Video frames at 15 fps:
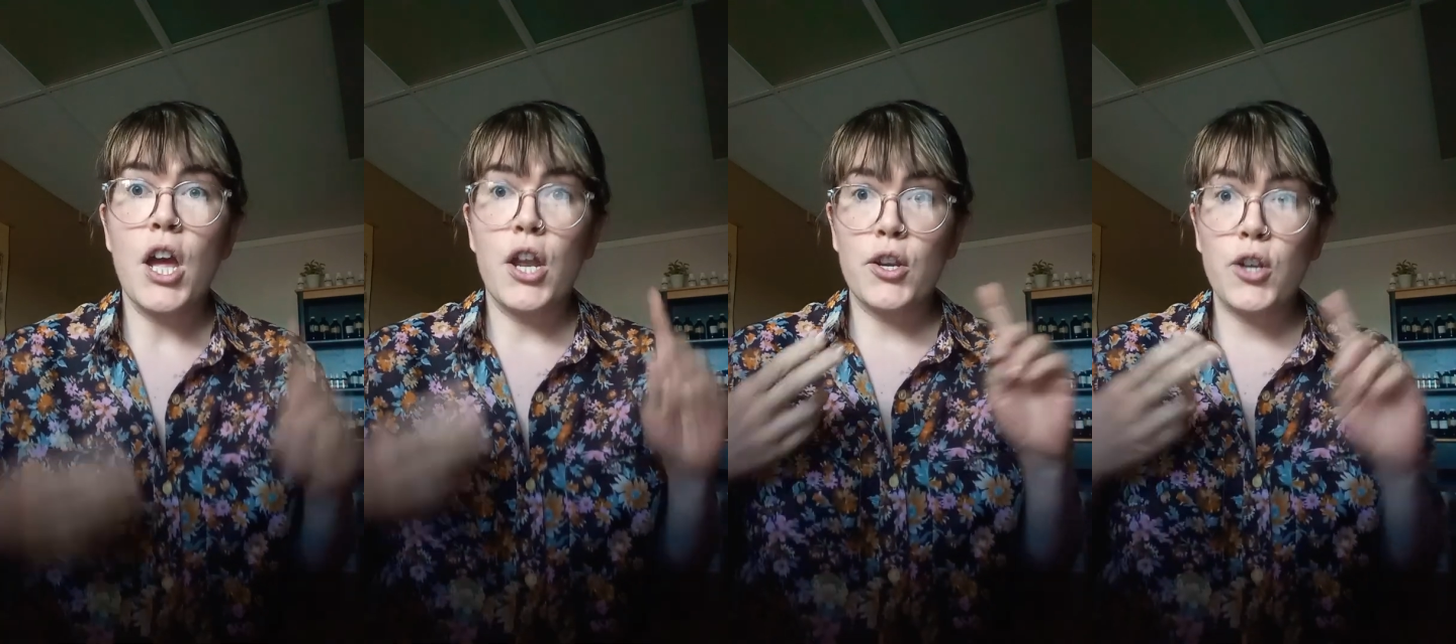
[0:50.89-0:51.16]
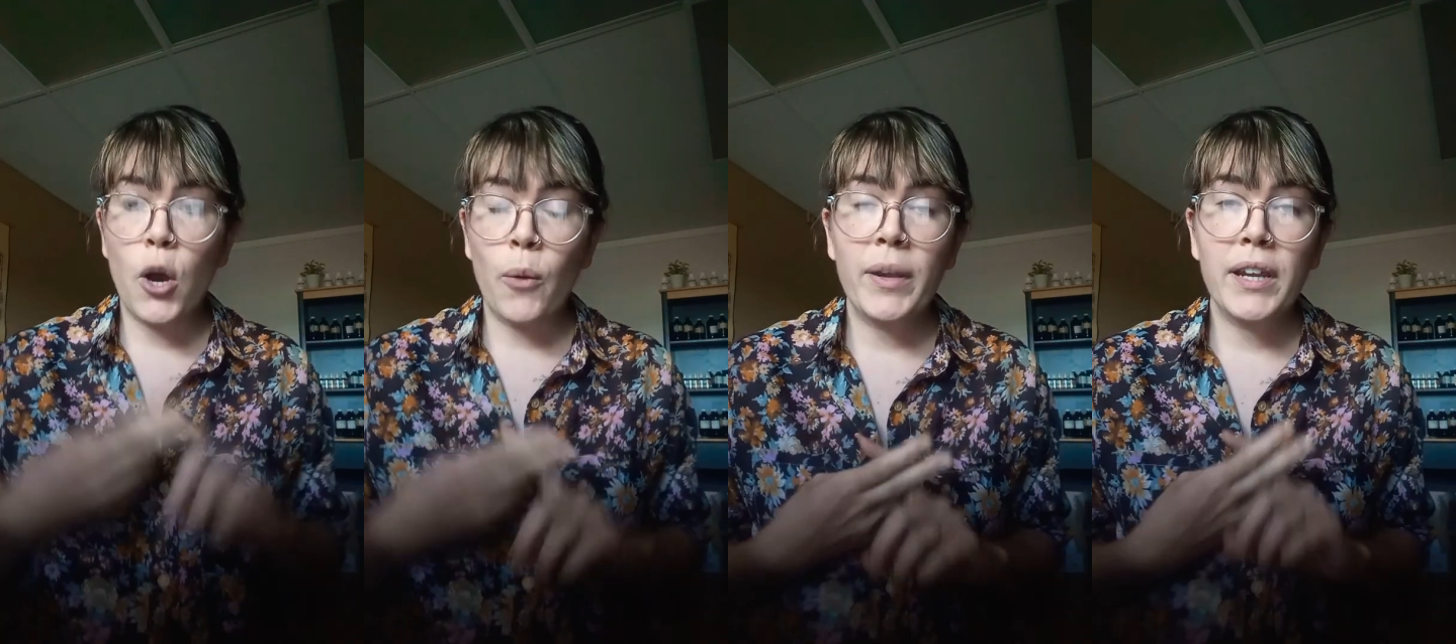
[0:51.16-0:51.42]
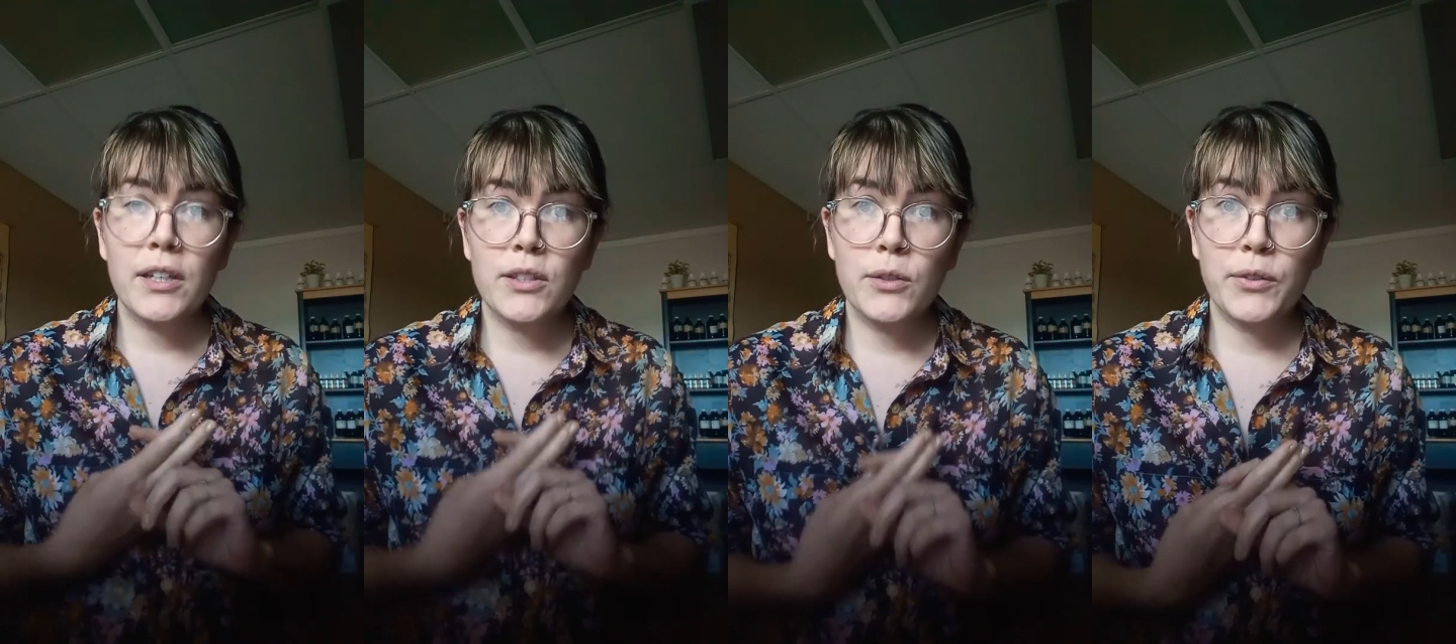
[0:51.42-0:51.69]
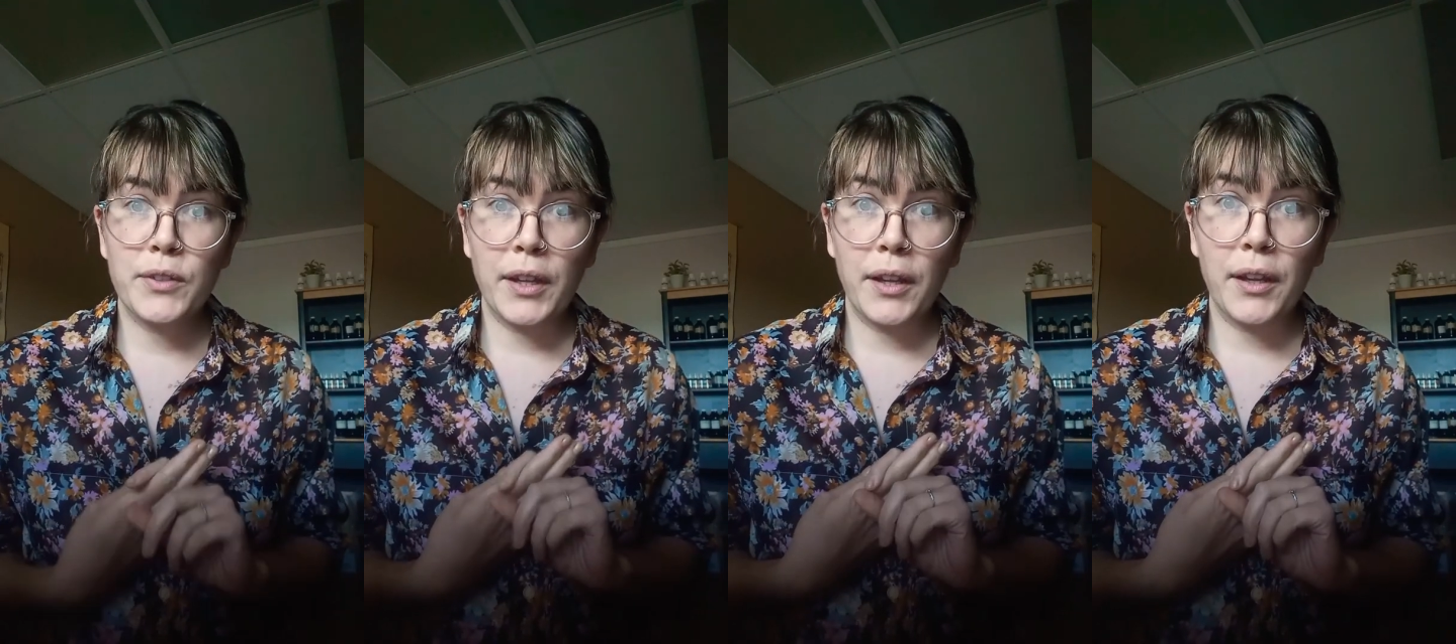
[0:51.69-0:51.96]
knowing and
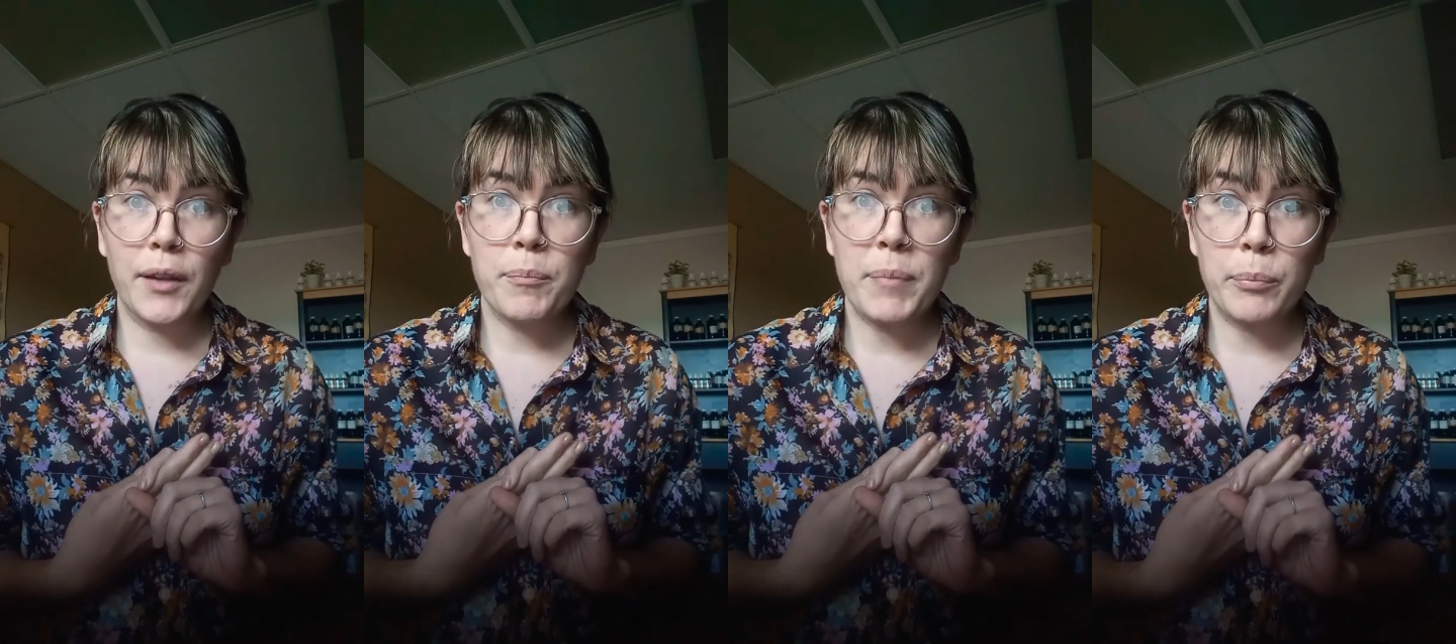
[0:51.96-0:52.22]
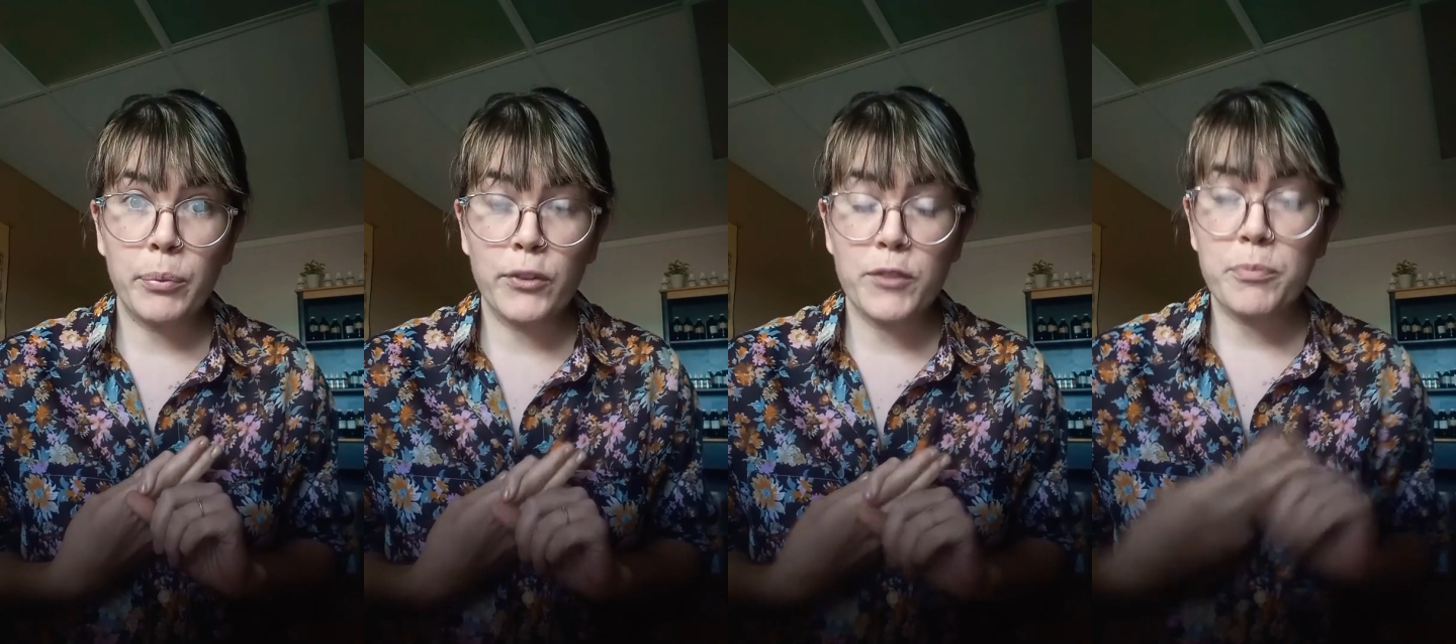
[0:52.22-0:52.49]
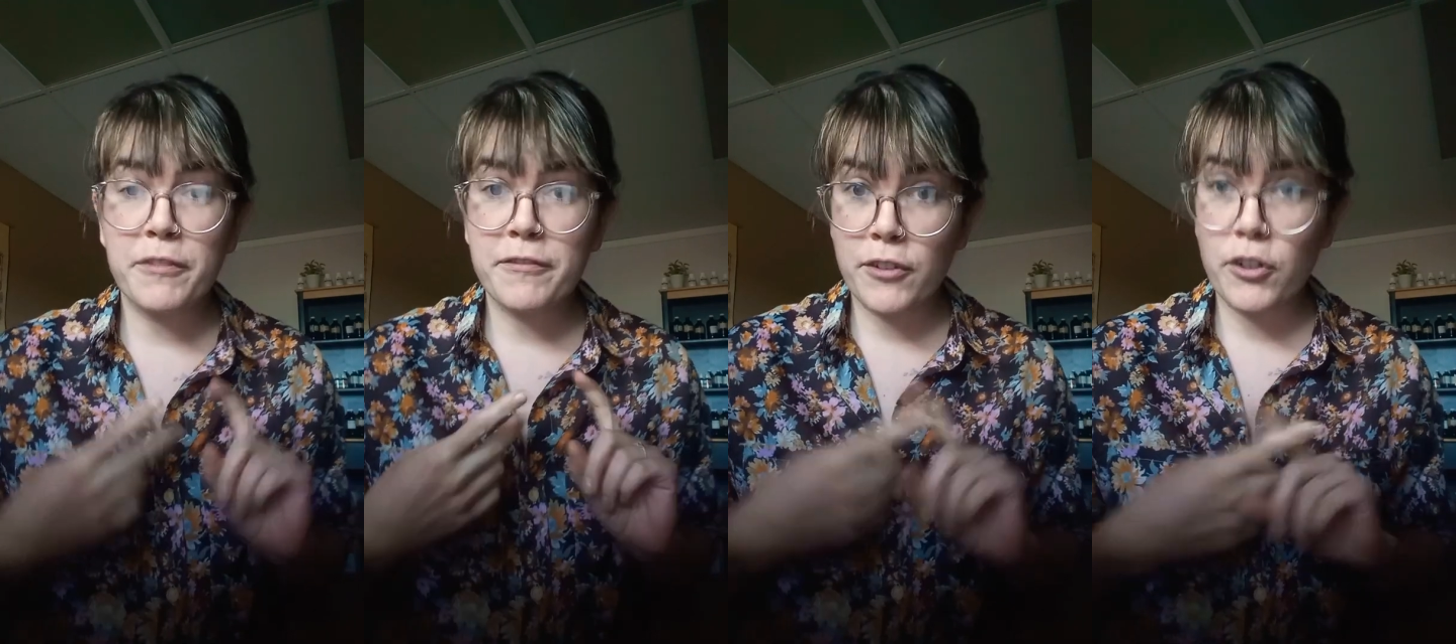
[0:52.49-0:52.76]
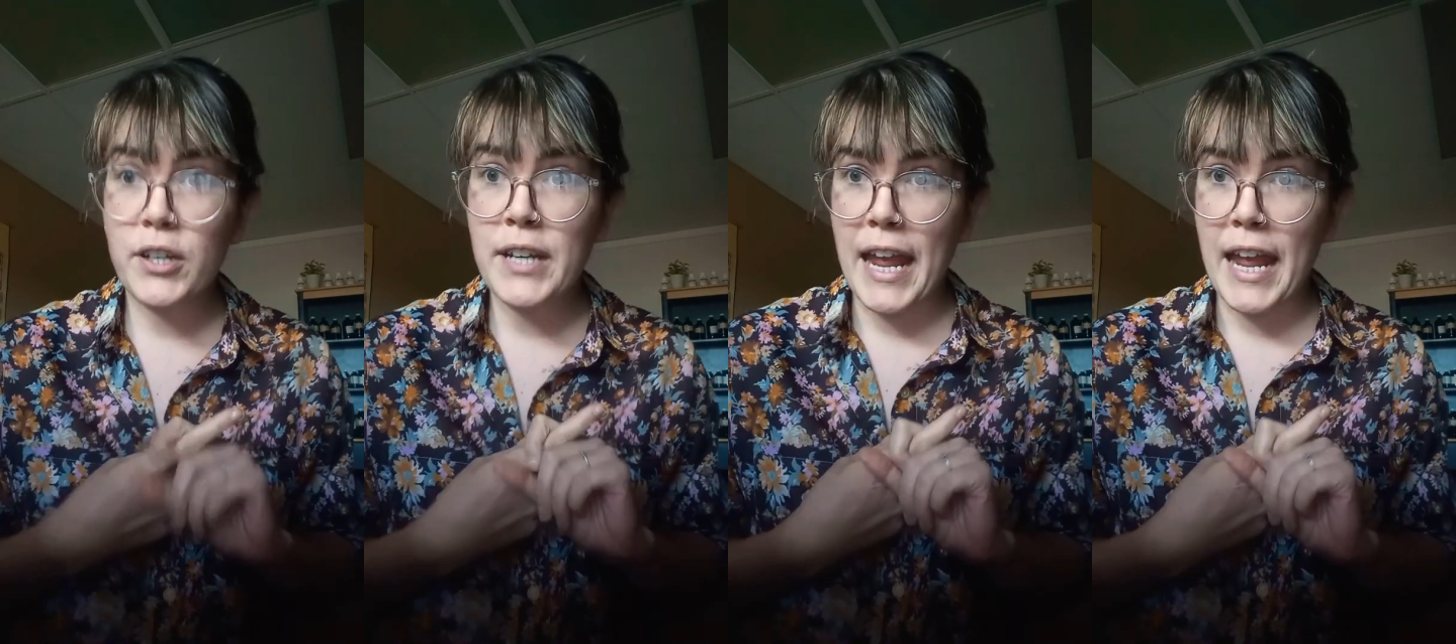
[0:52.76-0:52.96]
using people's preferred